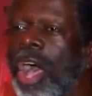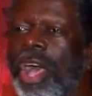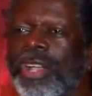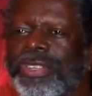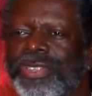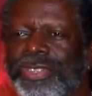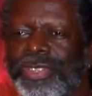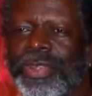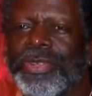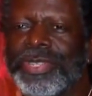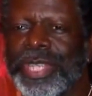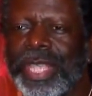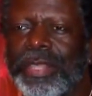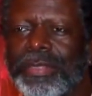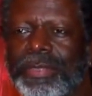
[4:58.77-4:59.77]
August the
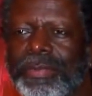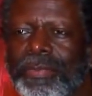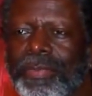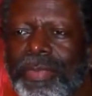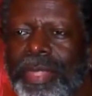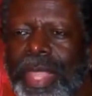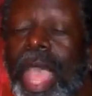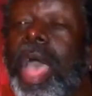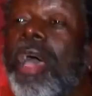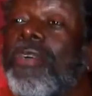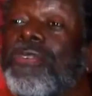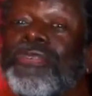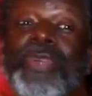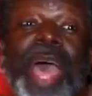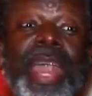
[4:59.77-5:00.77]
13th.
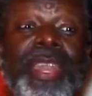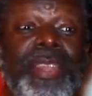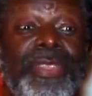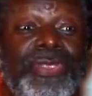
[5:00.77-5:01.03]
Friday